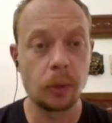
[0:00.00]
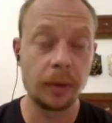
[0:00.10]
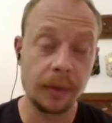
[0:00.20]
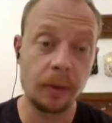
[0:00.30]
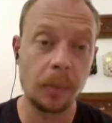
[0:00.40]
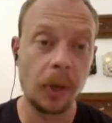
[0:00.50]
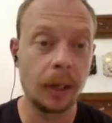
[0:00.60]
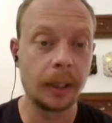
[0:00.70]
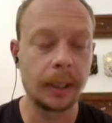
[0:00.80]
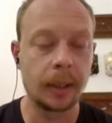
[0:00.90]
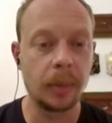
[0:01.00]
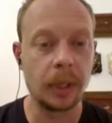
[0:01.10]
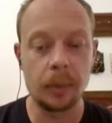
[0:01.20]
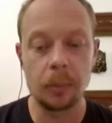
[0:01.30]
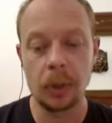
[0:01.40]
or if they're in Bali, it can be
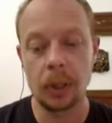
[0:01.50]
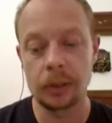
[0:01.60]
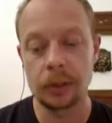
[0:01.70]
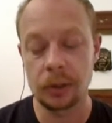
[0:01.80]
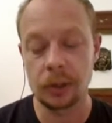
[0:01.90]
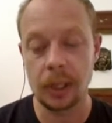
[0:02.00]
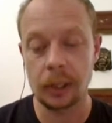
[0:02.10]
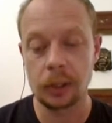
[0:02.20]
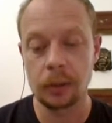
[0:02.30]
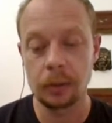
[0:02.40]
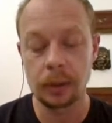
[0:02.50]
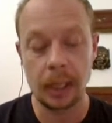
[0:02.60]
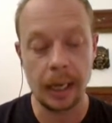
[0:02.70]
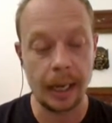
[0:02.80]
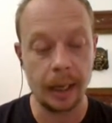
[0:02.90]
an in-person session
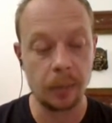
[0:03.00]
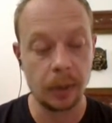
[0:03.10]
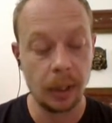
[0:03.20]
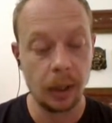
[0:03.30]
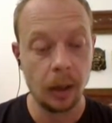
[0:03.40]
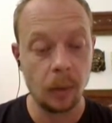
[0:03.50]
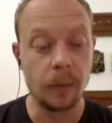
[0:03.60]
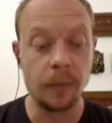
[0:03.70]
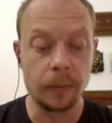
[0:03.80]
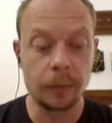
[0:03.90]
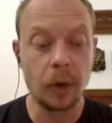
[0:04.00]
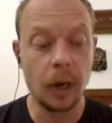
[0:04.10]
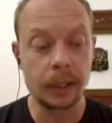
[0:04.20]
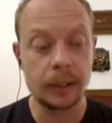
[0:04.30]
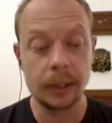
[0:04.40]
with a
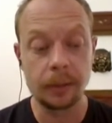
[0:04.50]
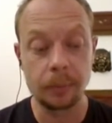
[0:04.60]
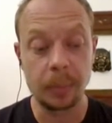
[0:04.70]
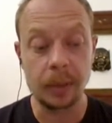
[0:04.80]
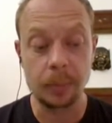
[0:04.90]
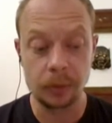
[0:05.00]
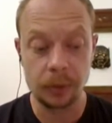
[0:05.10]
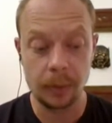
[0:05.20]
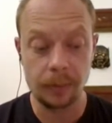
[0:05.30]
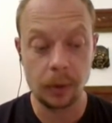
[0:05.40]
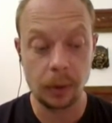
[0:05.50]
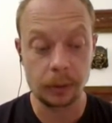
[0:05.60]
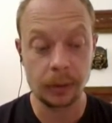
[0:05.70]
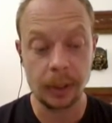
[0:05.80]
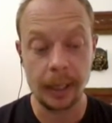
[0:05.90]
variety of people. So we've got